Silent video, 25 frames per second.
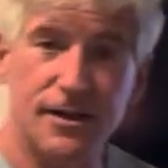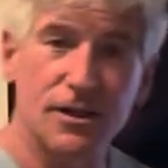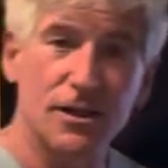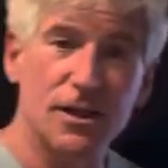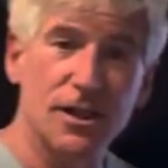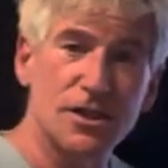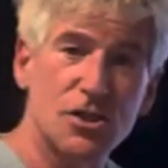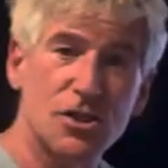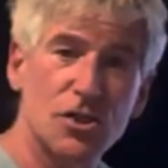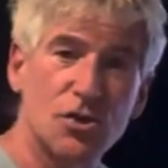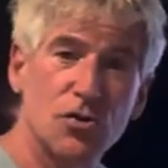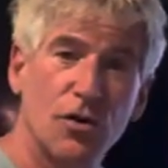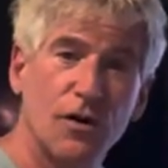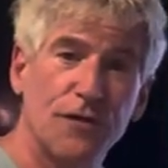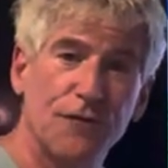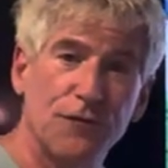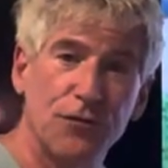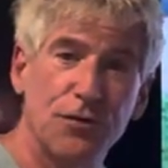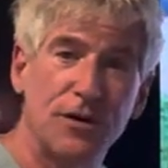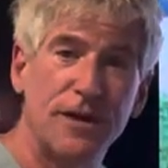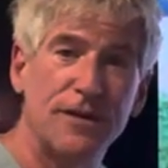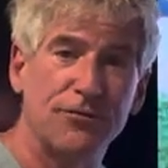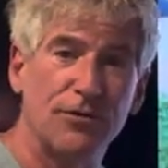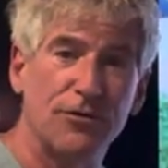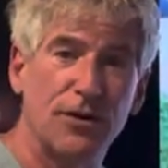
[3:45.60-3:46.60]
let's do a
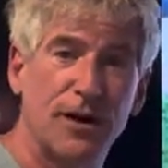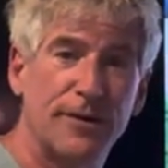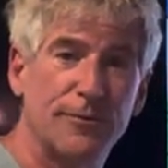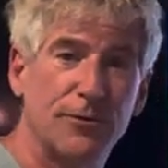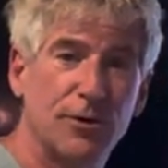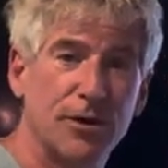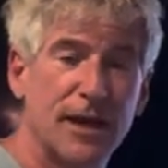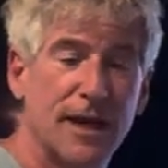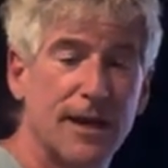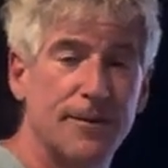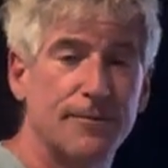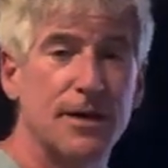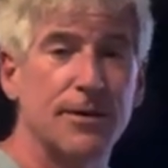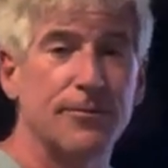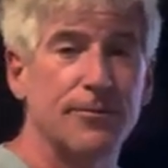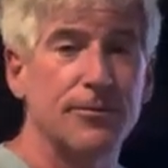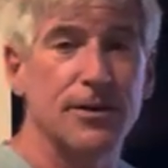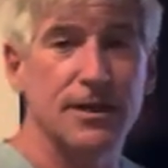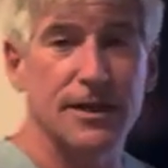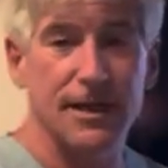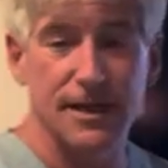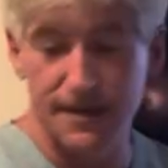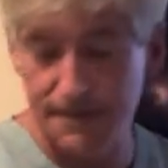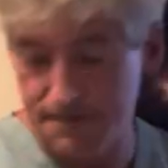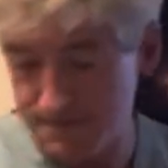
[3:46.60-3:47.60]
free frame. Okay, remember
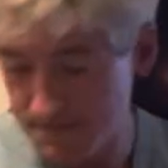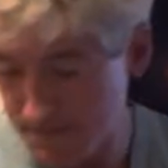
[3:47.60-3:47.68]
the